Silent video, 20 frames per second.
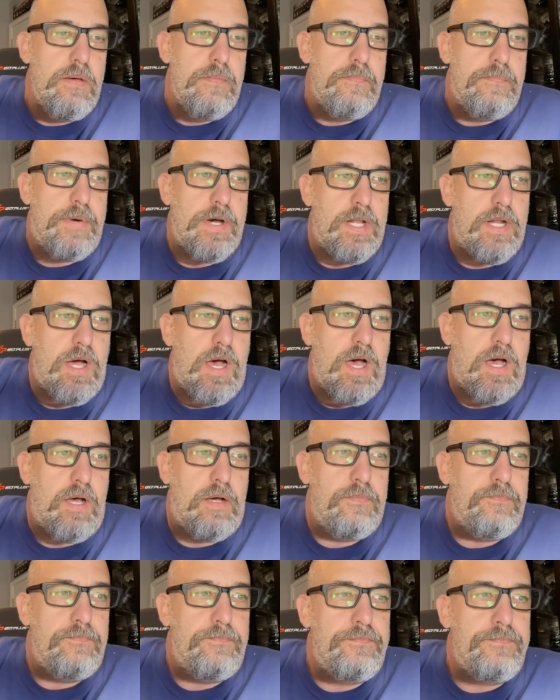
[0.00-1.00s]
But uh,
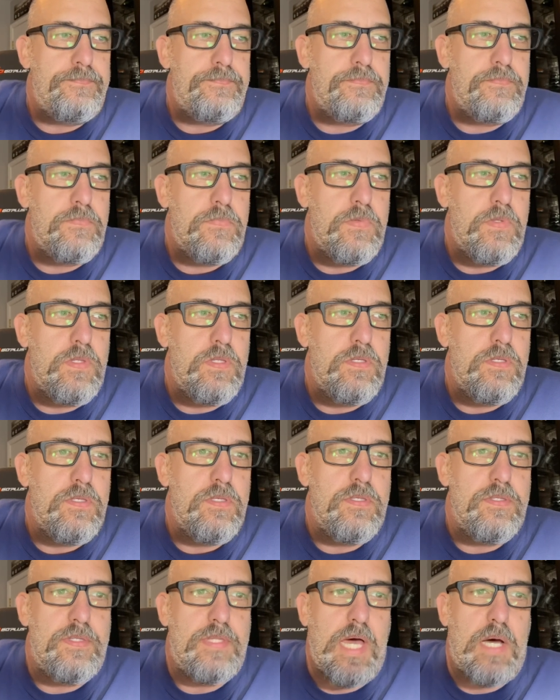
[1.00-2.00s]

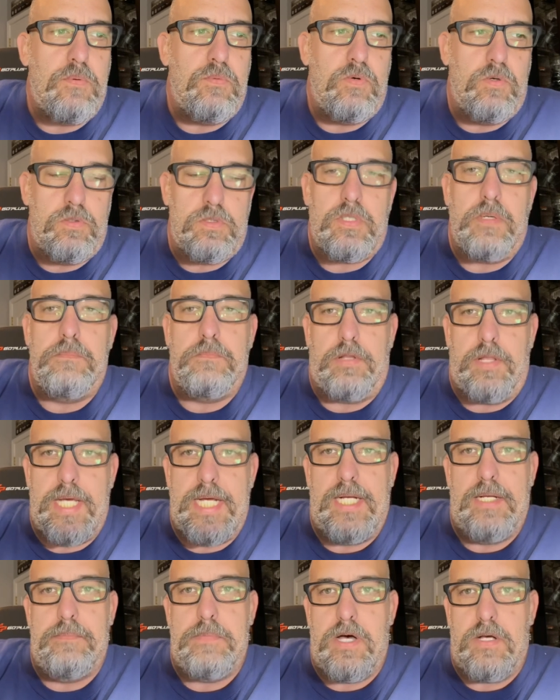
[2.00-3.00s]
that will
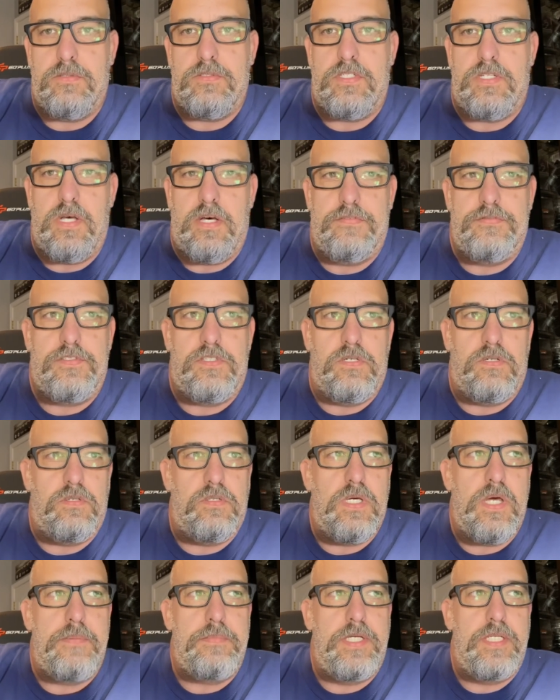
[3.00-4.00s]
complain about stuff.
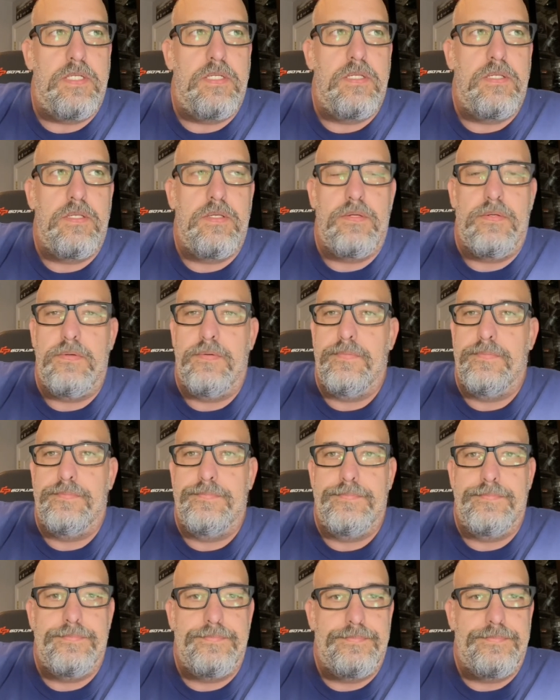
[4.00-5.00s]
So, I mean,
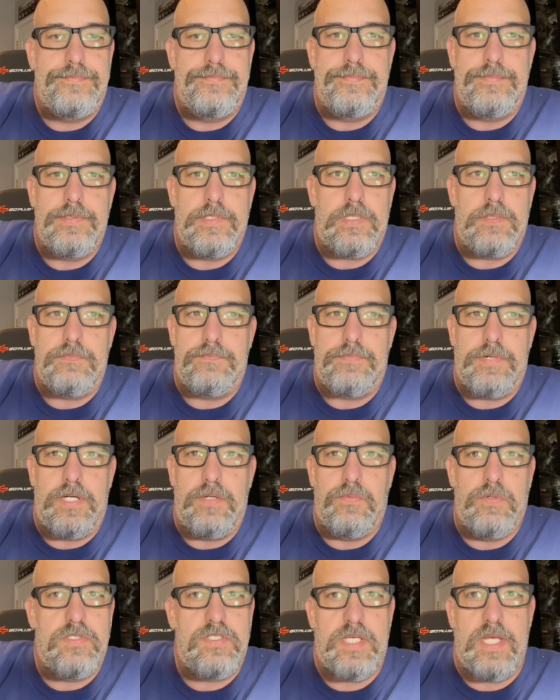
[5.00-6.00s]
but it
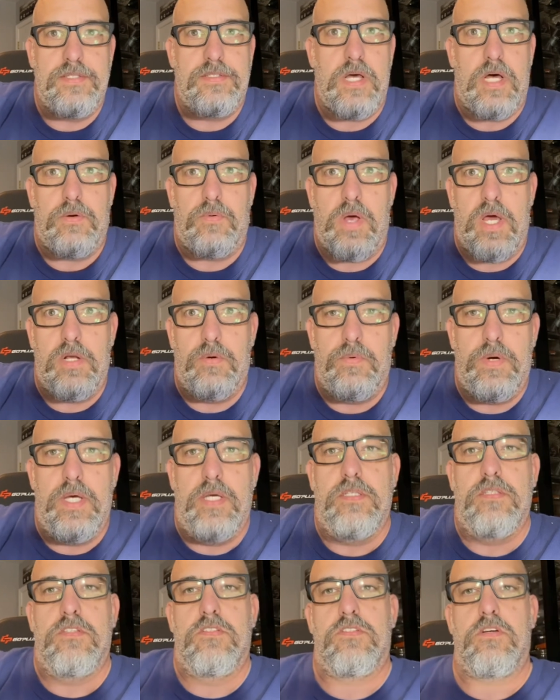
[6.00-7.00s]
was sent out right away.
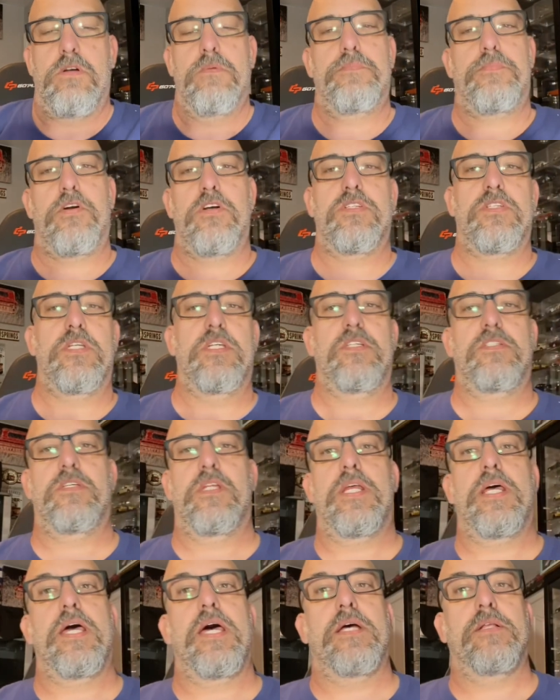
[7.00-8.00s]
A certain person
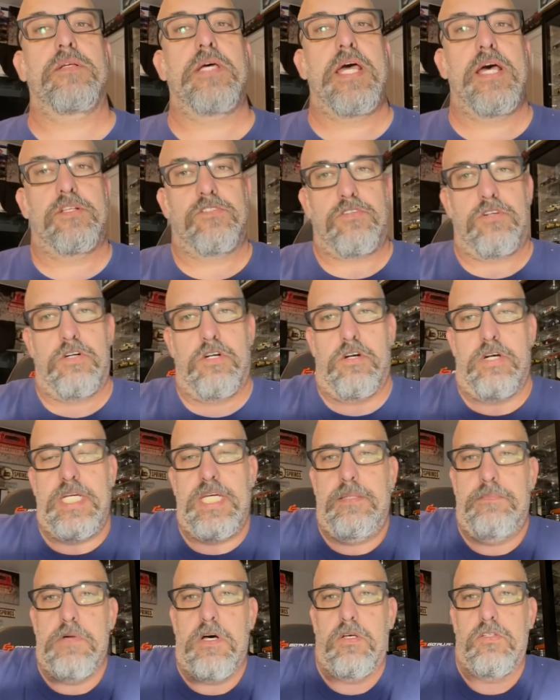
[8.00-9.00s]
isn't answering their
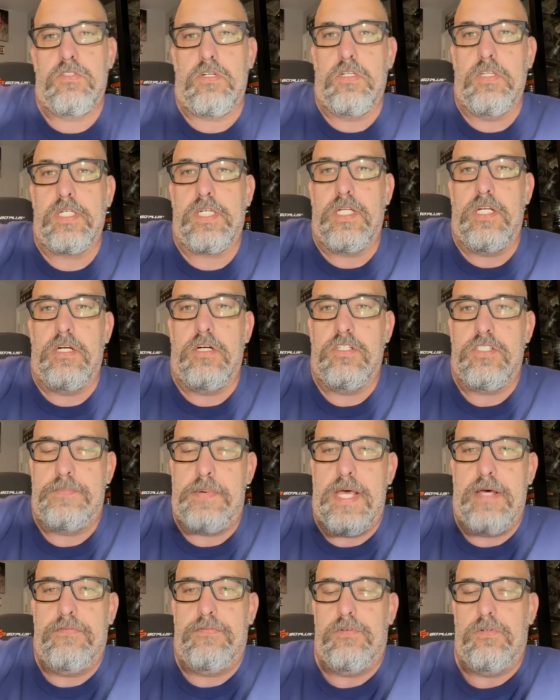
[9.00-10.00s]
emails or looking in their
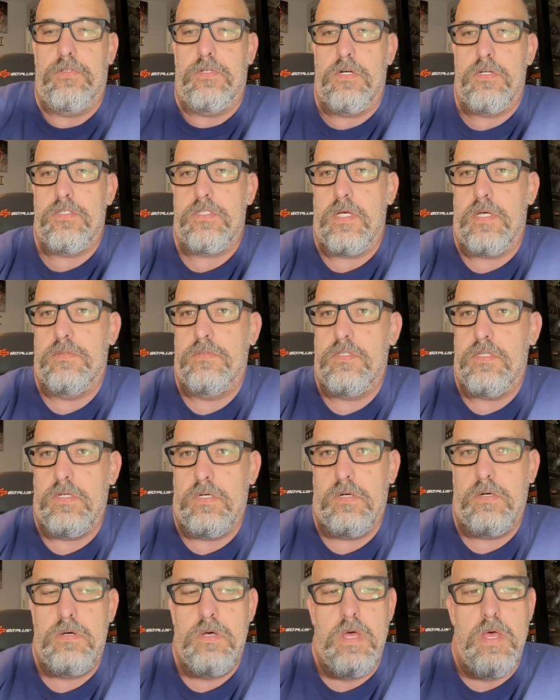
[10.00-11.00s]
spam folder or something. So